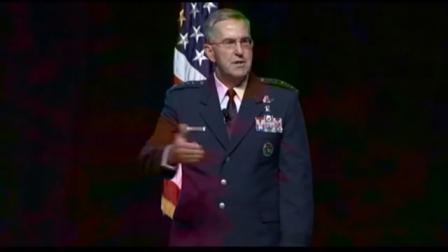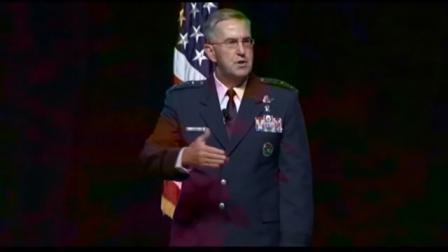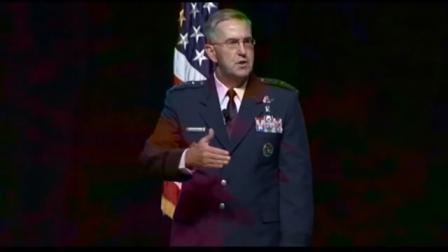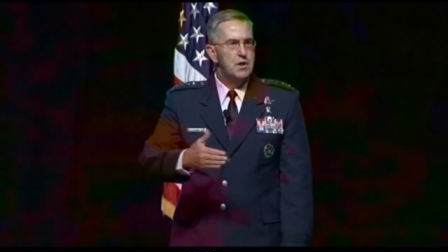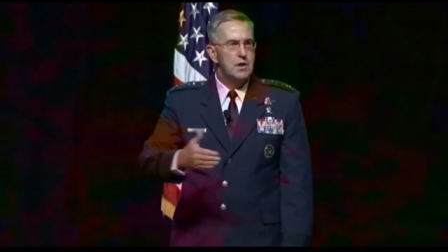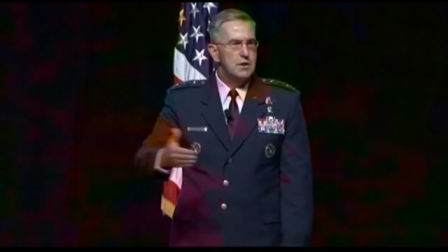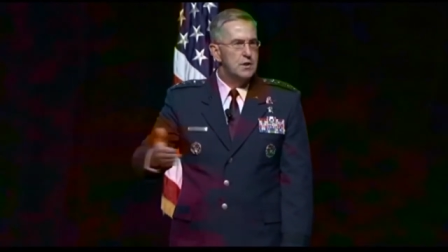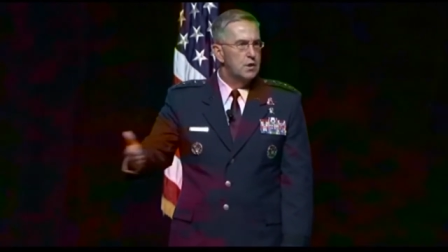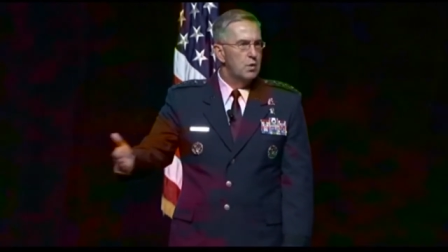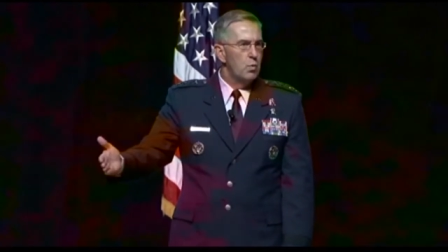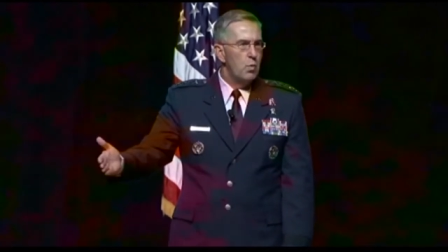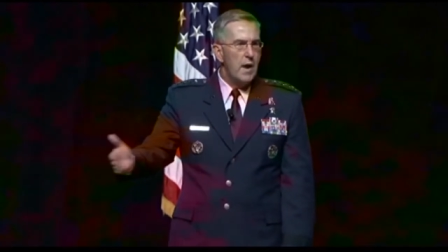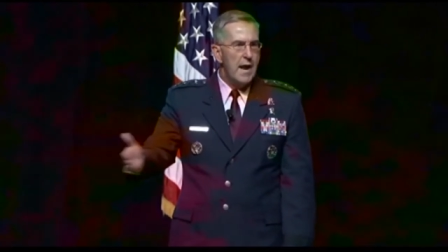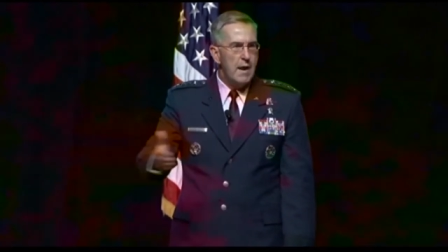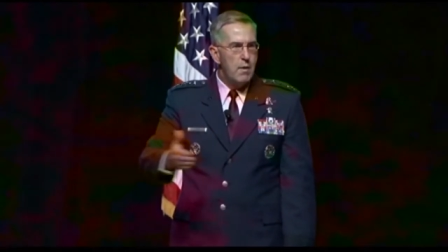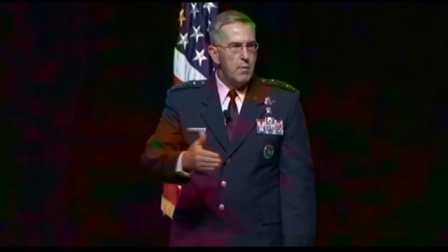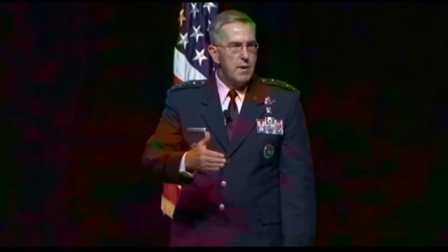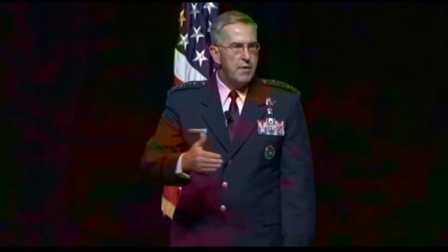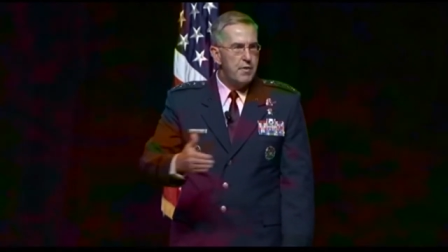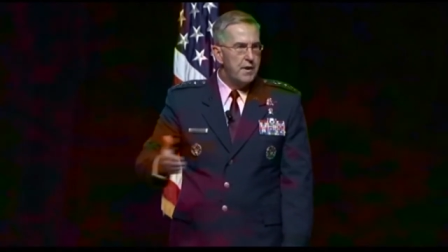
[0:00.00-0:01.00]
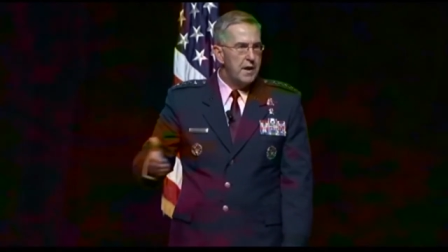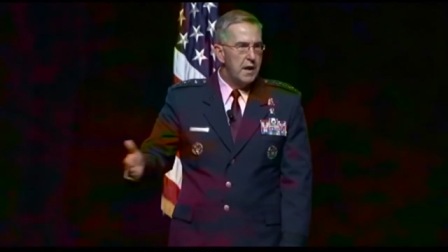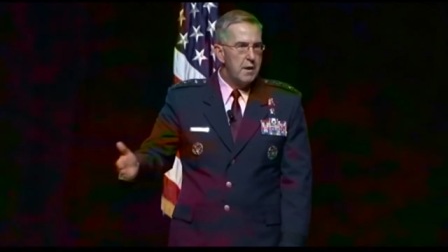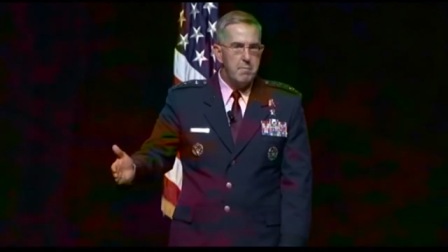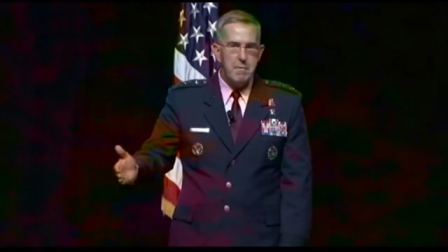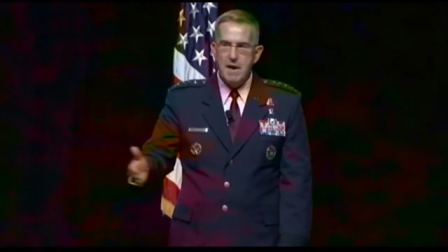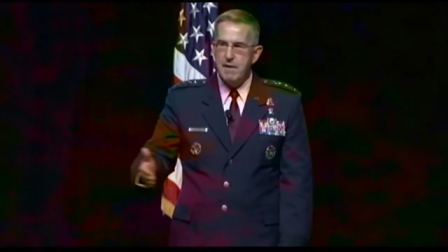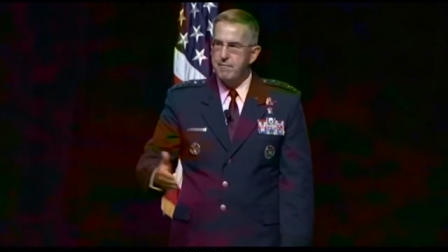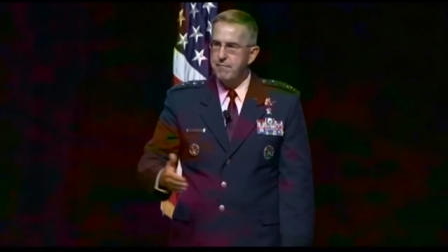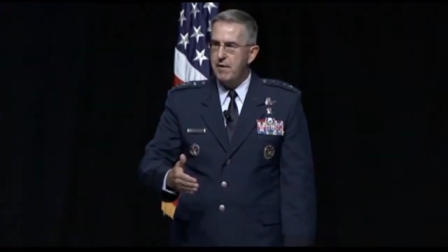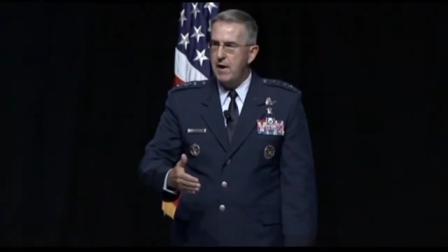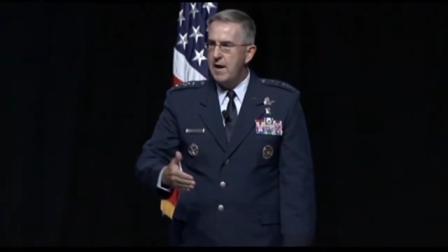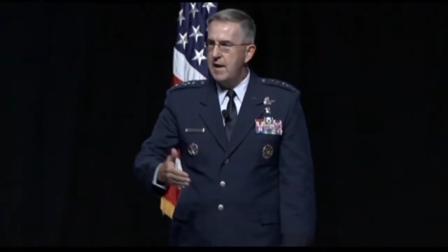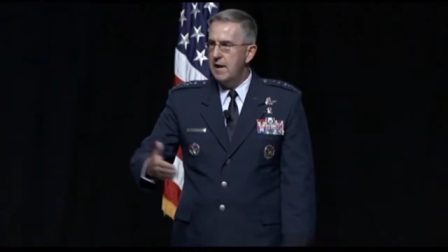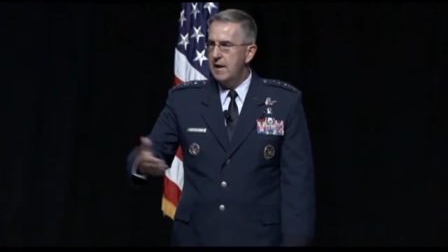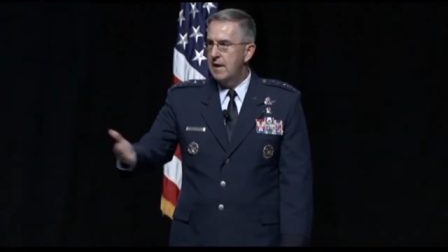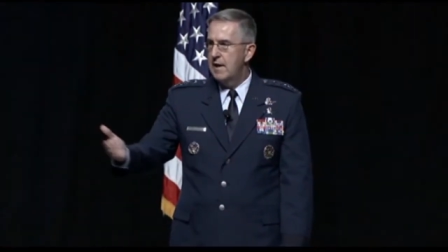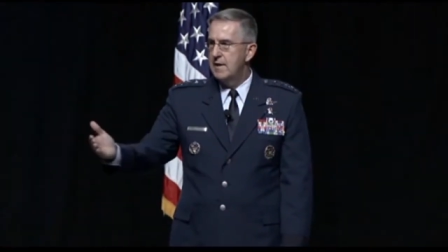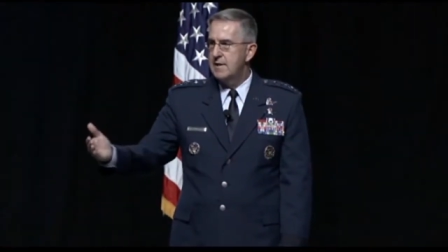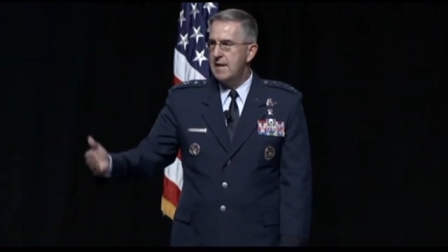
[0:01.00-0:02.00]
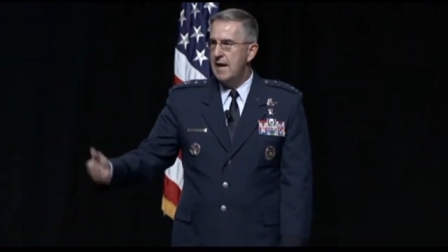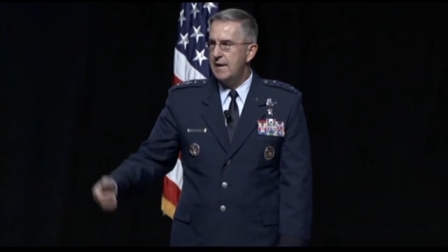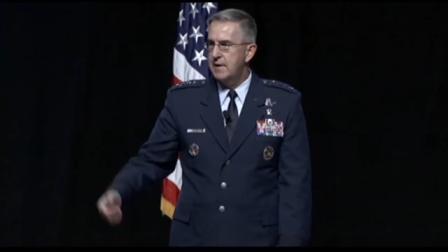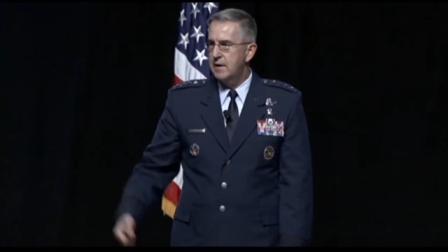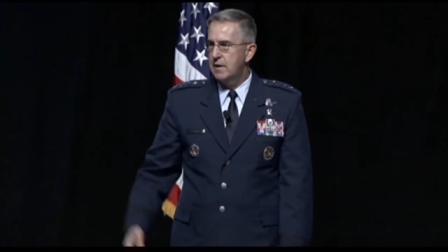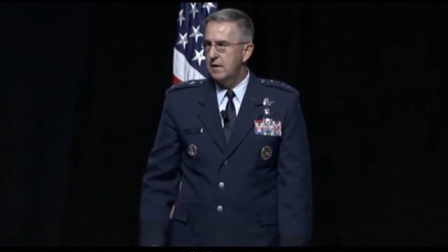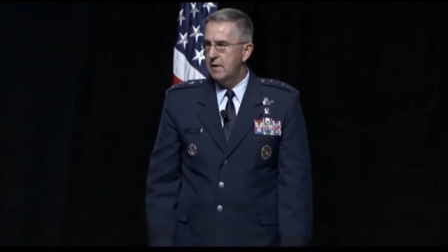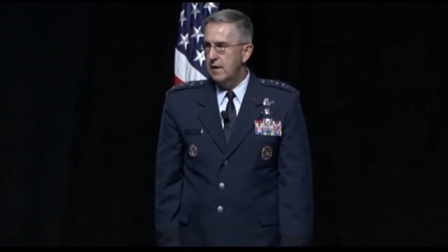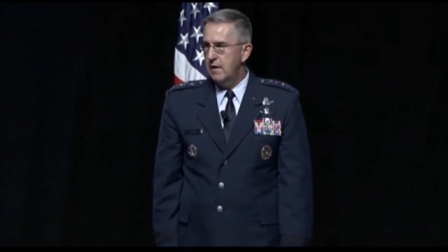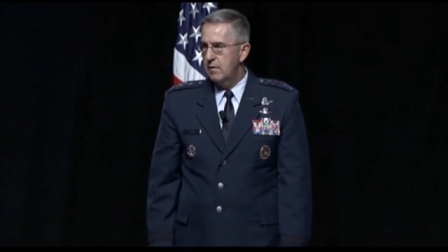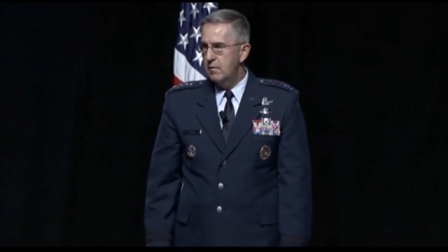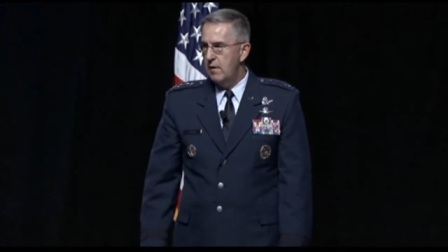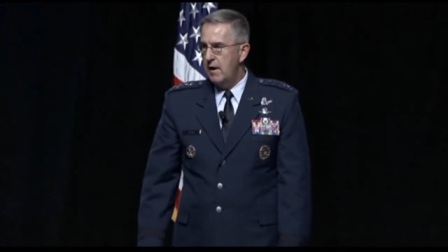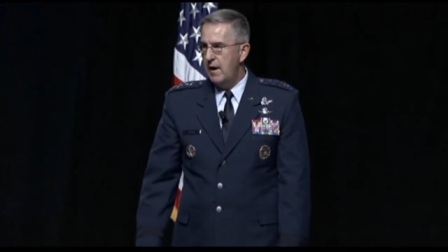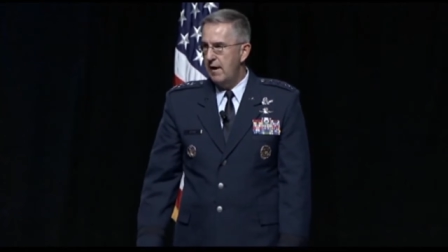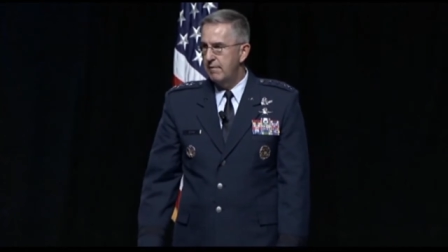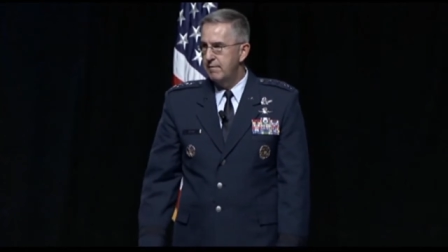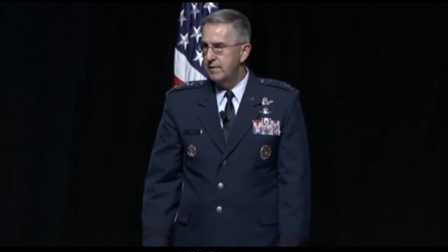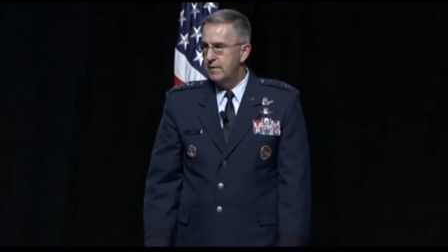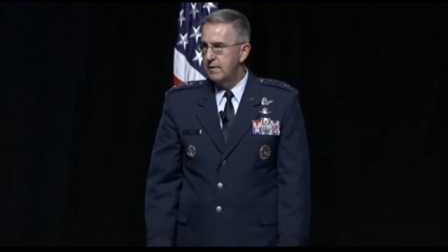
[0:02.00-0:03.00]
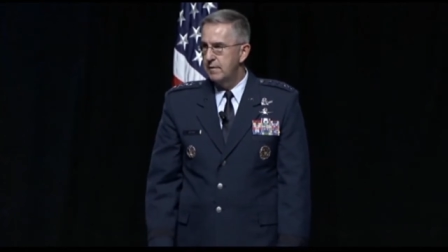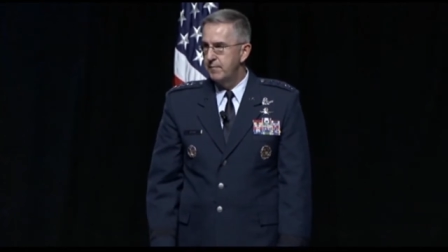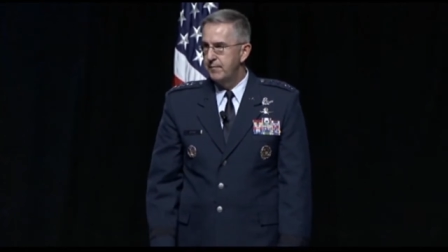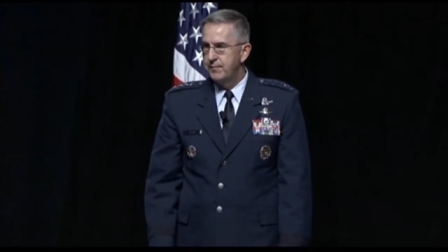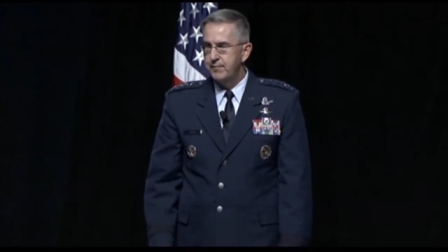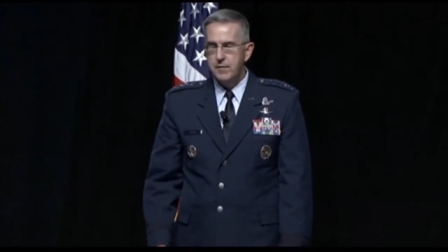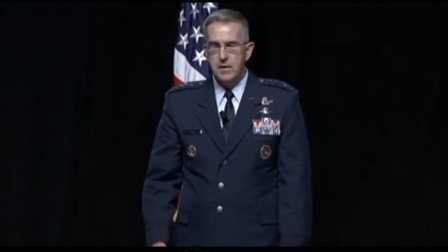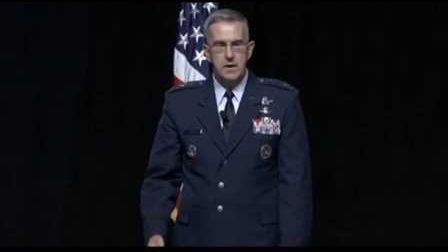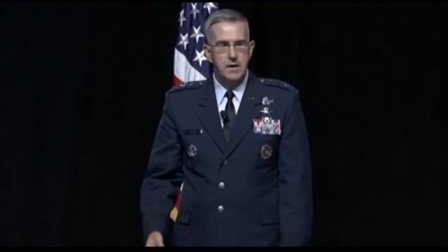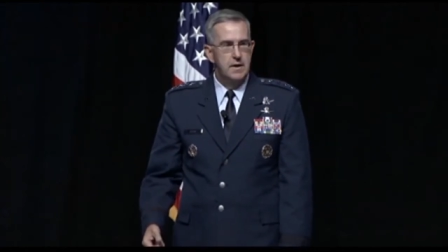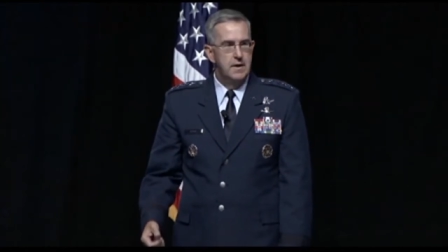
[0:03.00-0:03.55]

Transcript: That's just the way we think about fighting in a tactical aircraft.